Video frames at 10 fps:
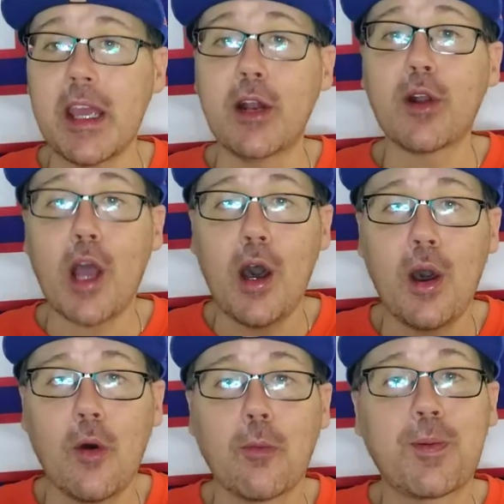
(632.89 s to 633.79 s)
It'll
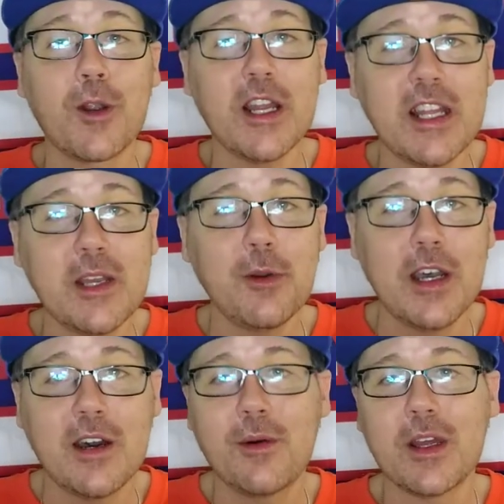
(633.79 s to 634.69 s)
go pretty
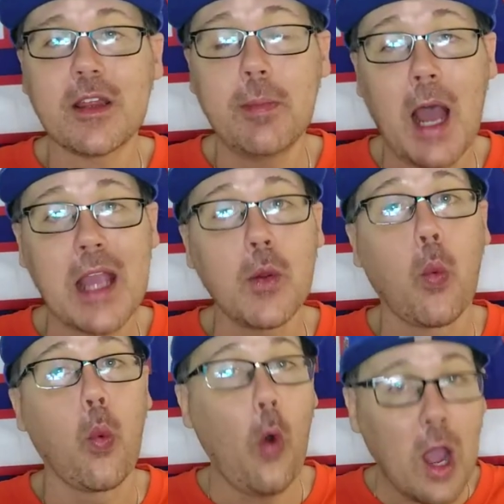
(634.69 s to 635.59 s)
well with my
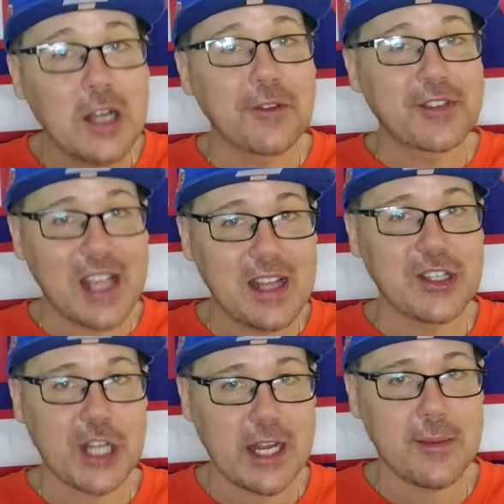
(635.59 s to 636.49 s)
1 of 10
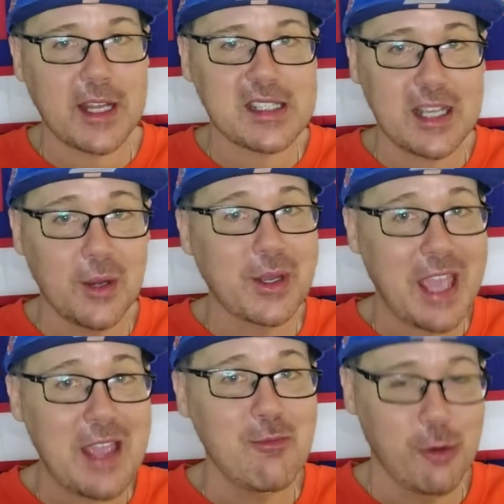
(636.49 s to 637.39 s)
Johnny Manziel
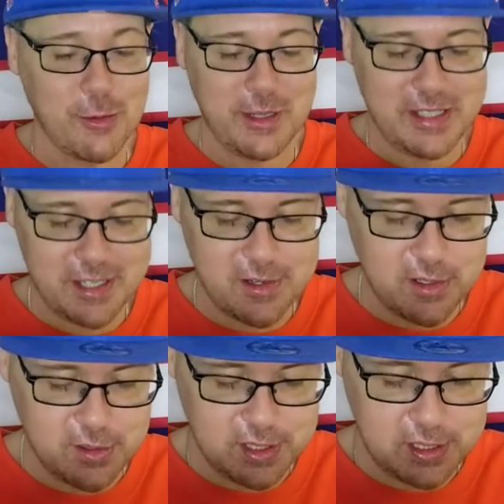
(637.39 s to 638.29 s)
game-worn
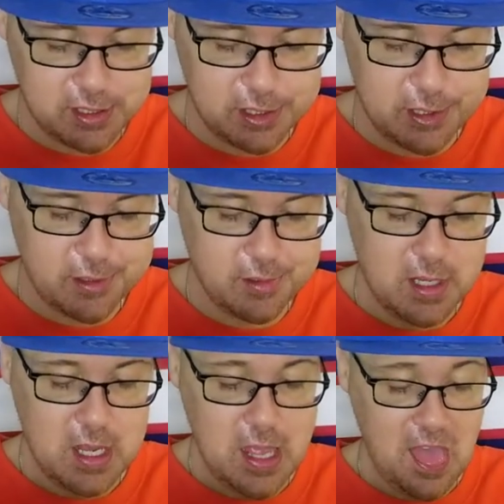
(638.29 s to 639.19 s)
materials. So,
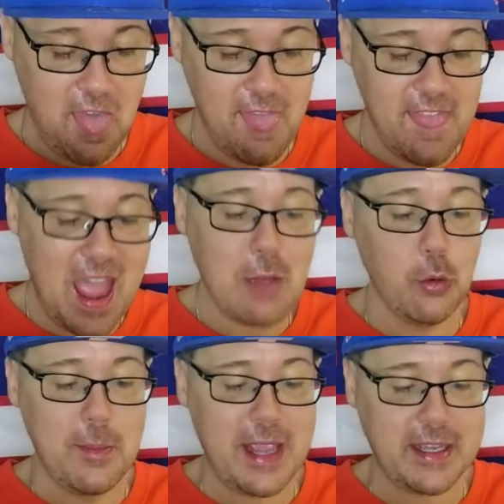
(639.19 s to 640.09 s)
that
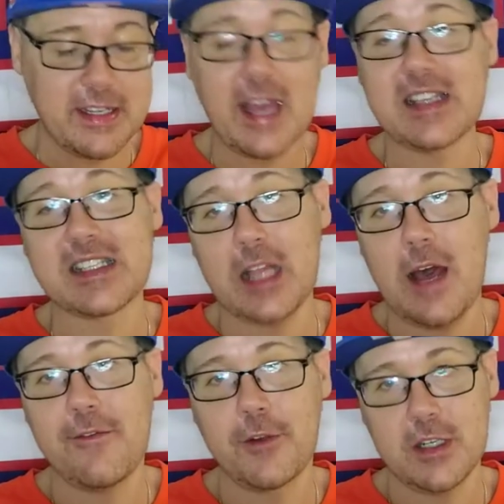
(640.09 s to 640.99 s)
will make a nice
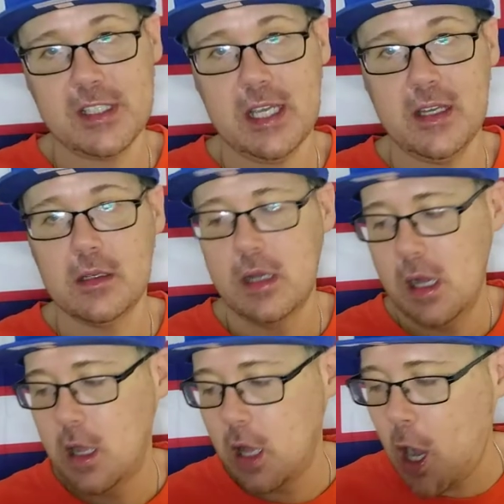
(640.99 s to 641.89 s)
lot for sale.
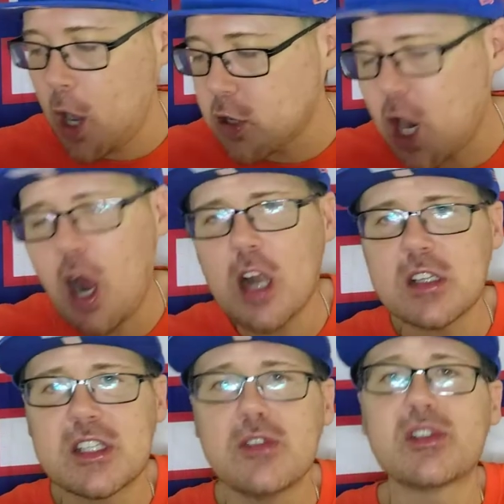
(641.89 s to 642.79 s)
All
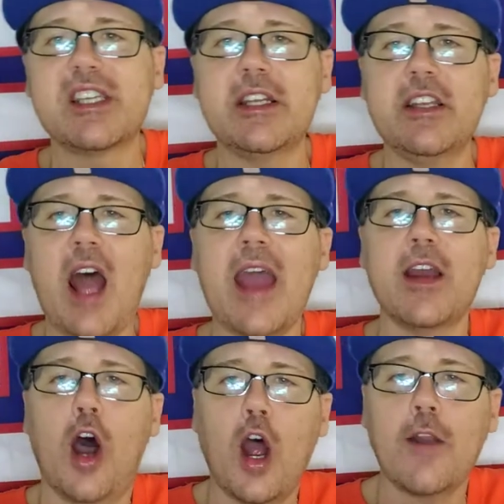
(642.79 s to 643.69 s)
cards you see tonight
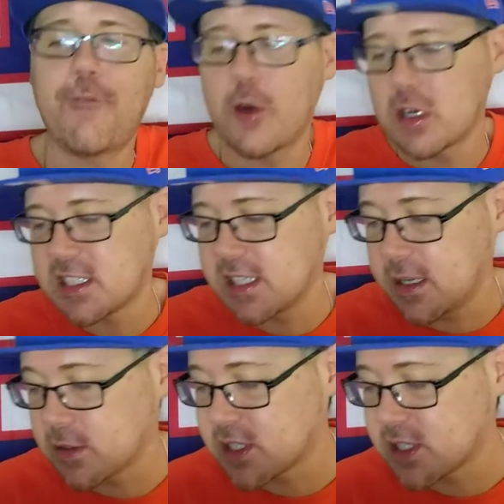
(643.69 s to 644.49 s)
are for sale.